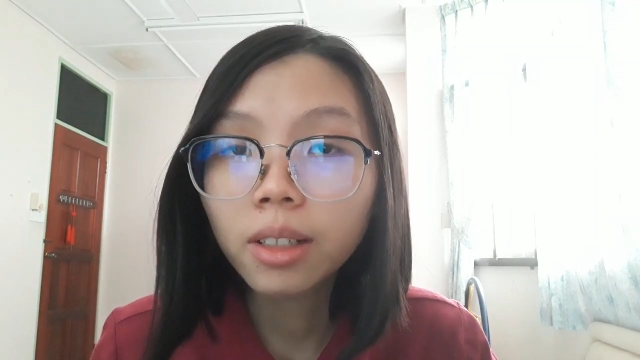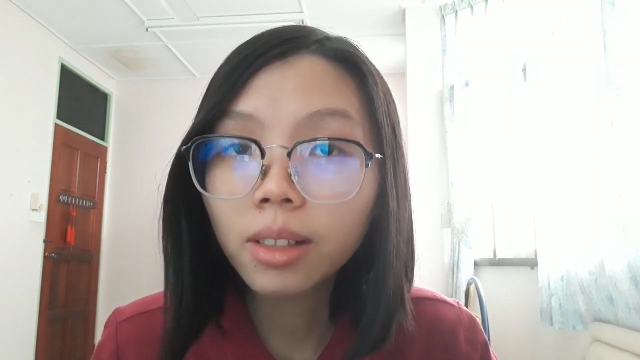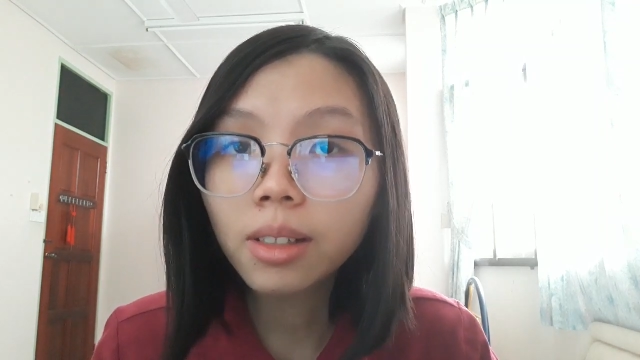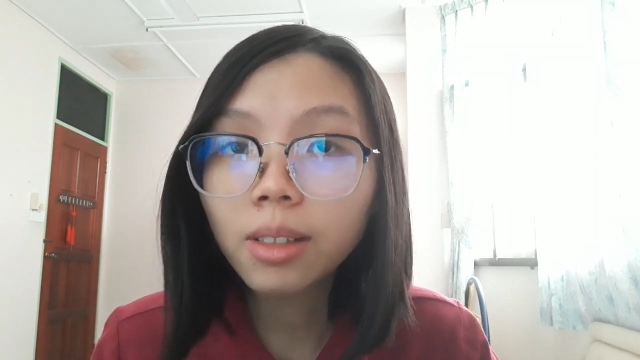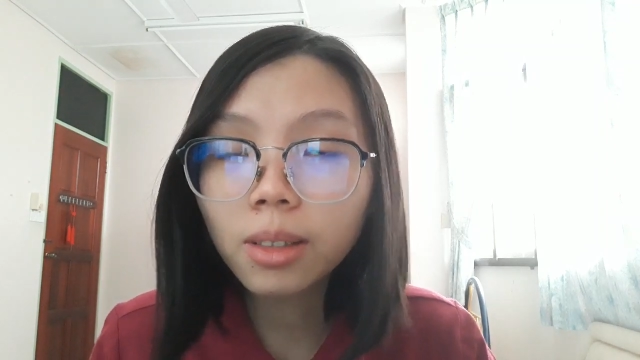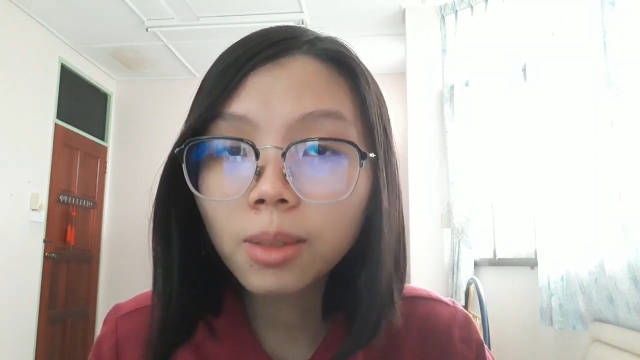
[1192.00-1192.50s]

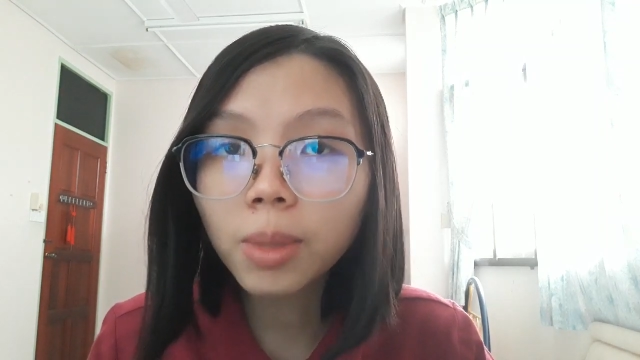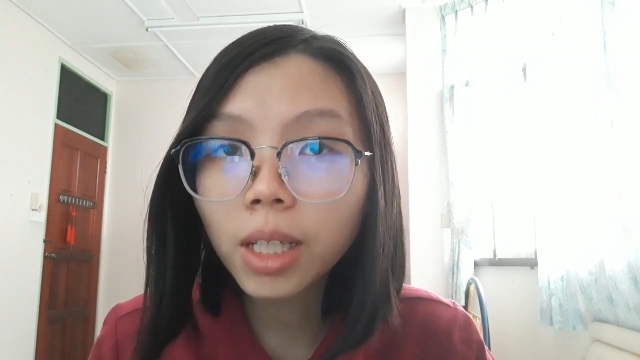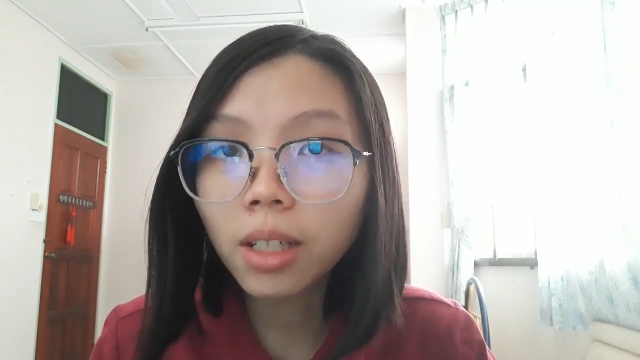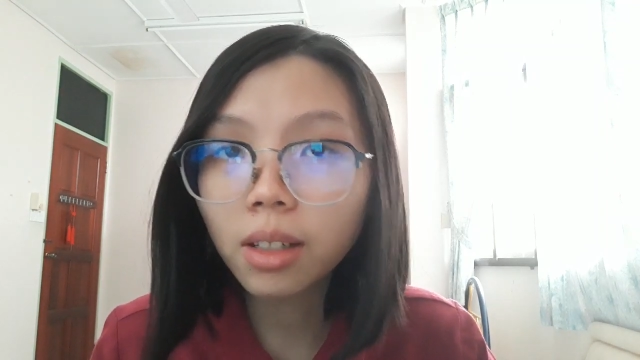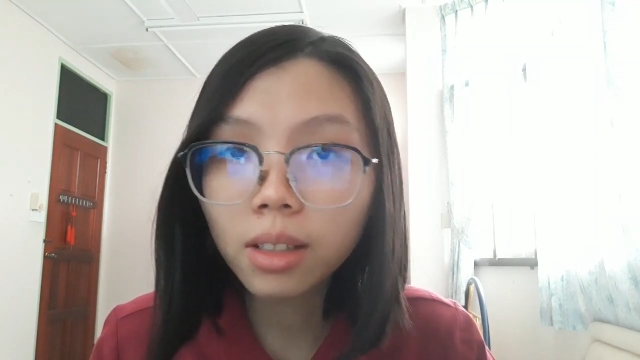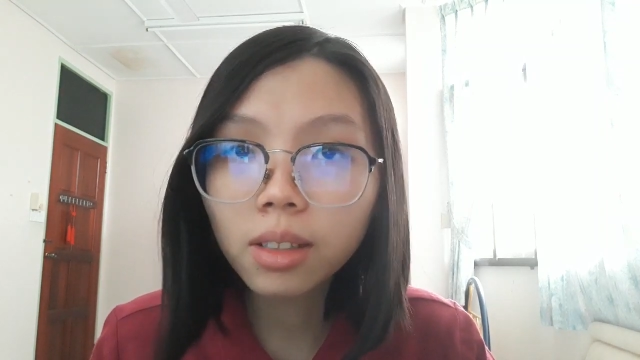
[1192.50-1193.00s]
This is
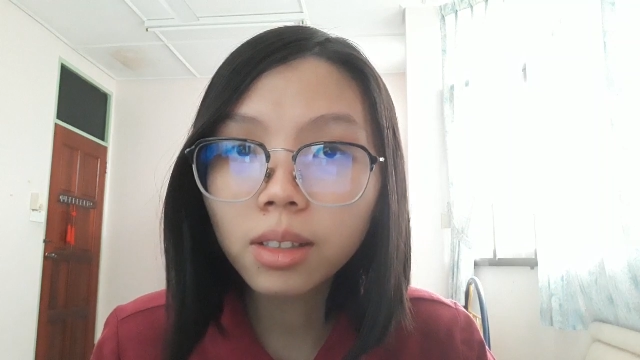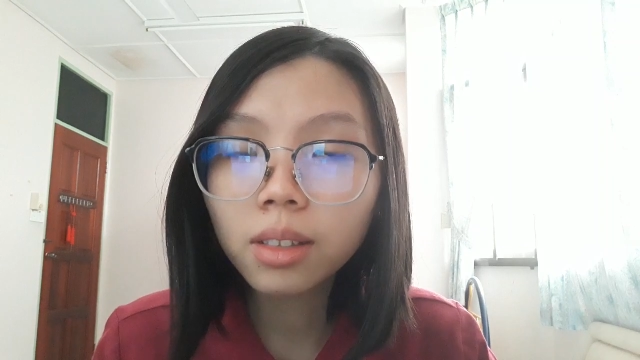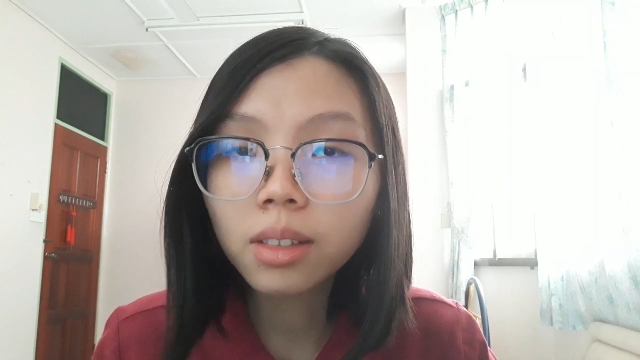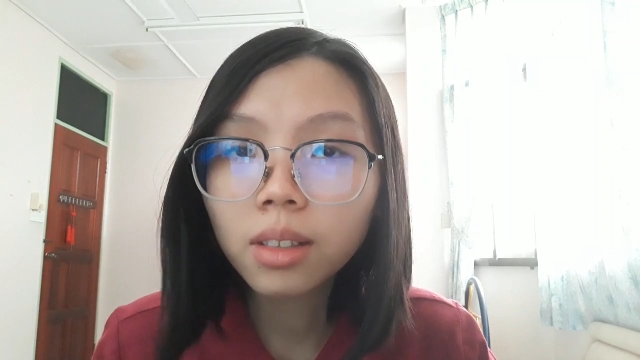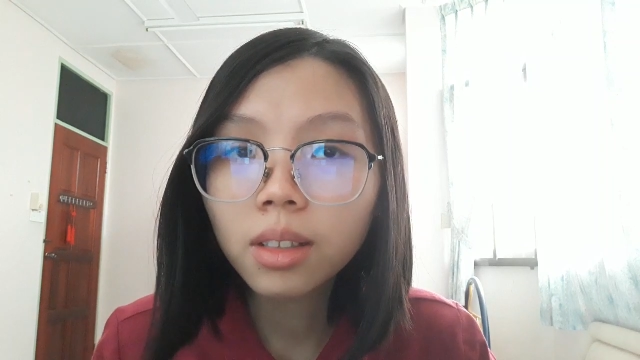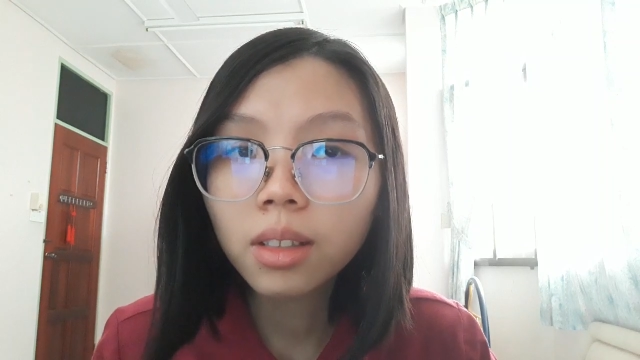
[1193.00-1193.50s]

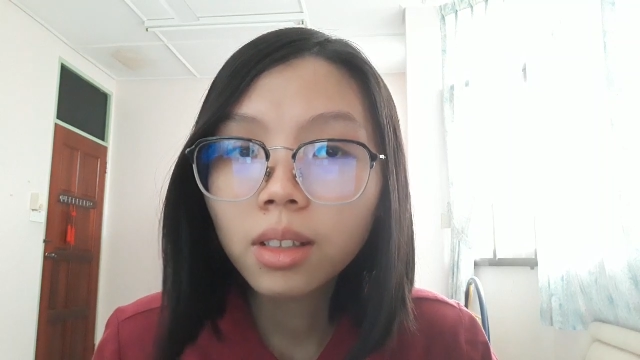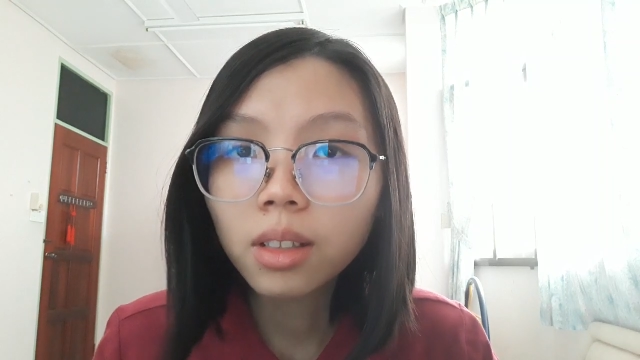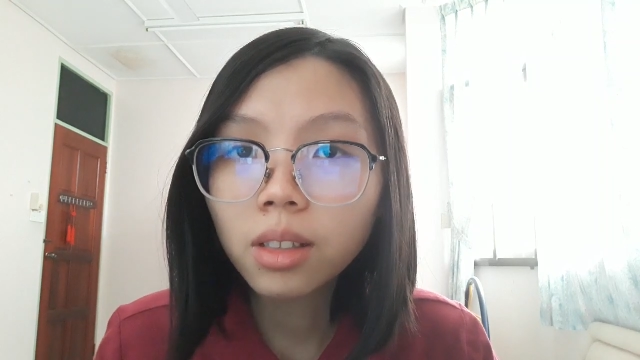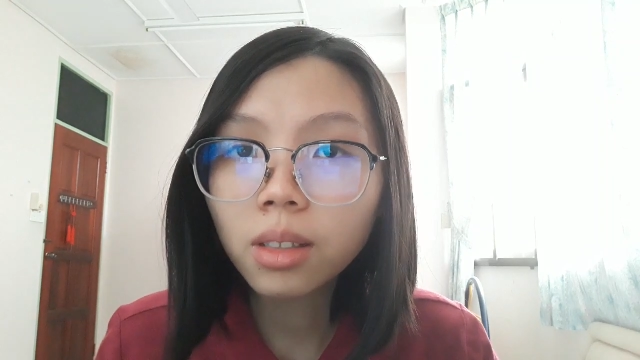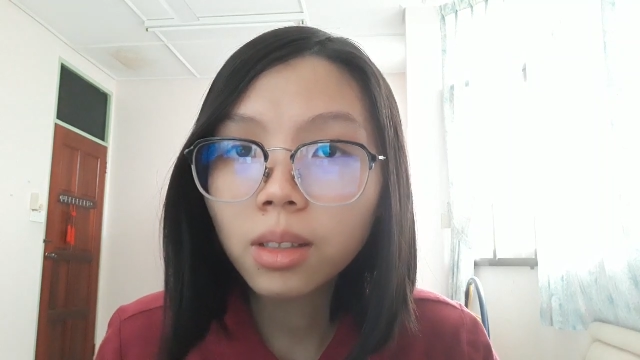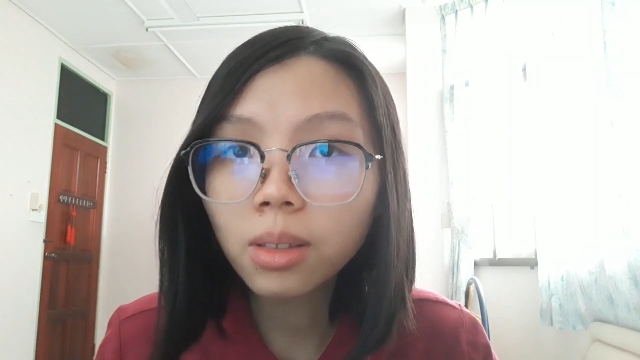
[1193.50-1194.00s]
because
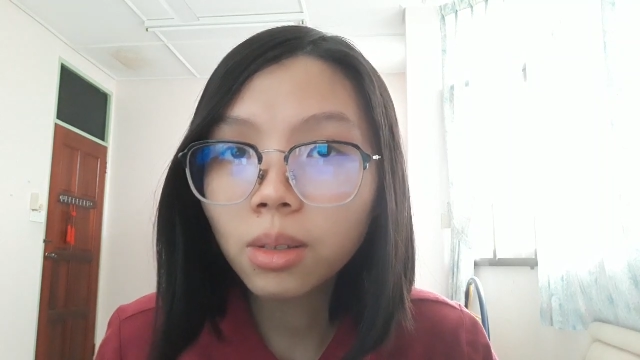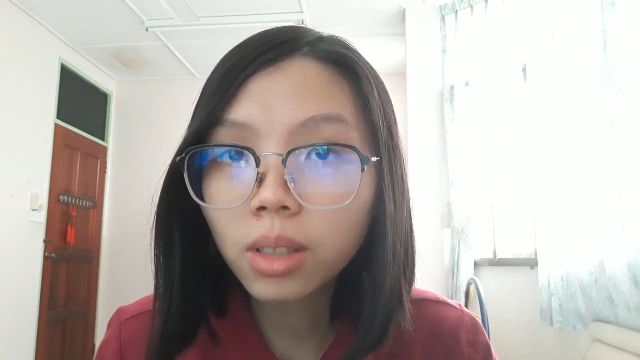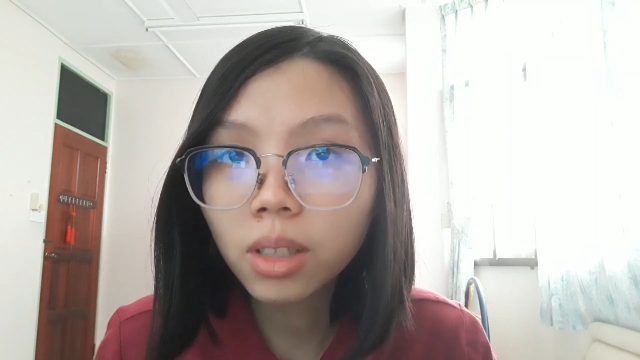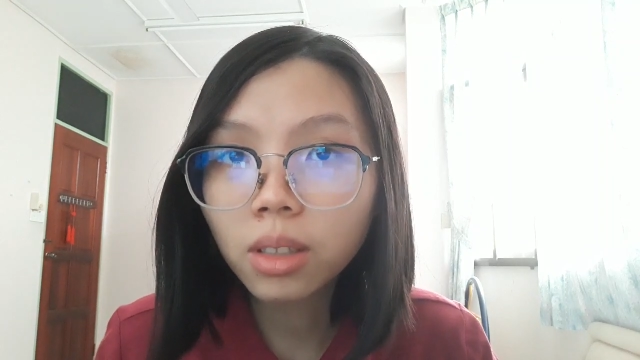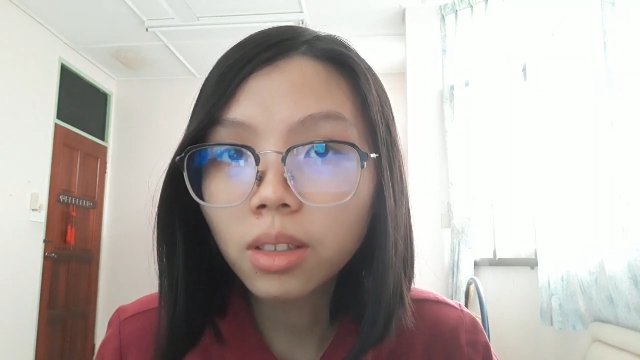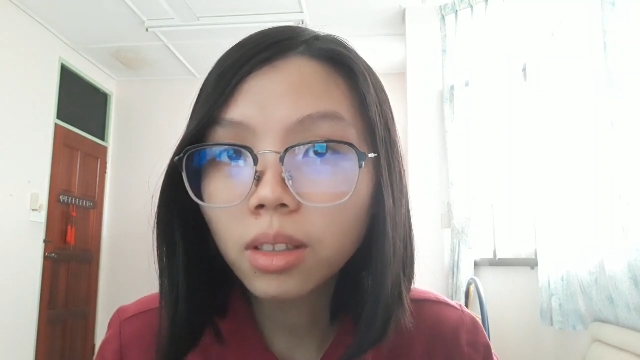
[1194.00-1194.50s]

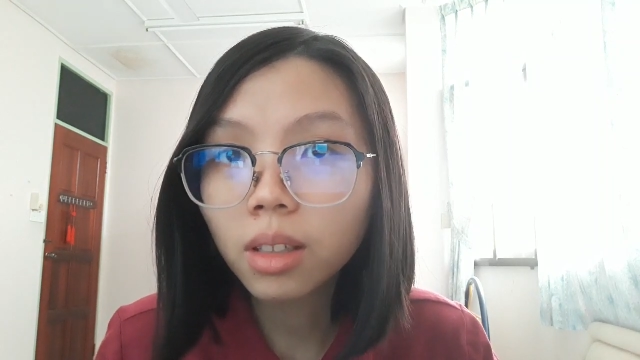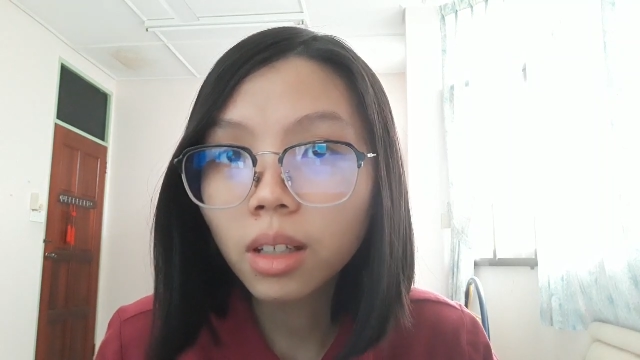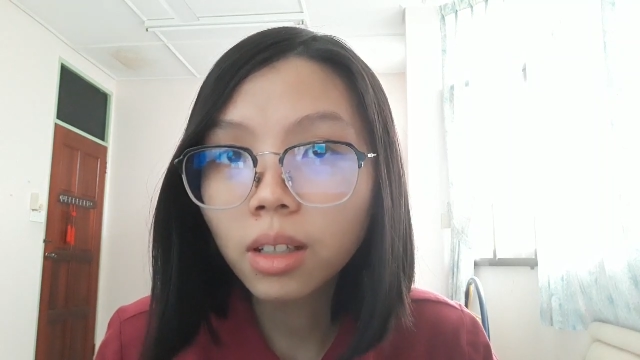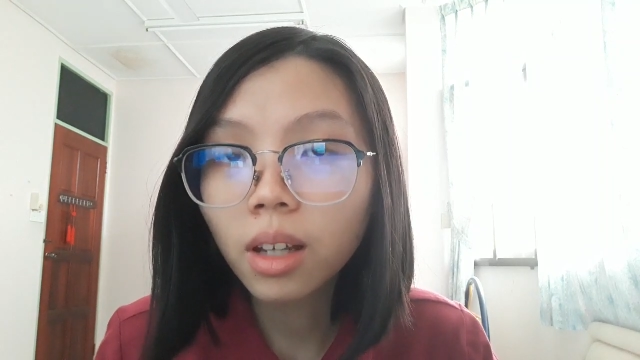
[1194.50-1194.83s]
students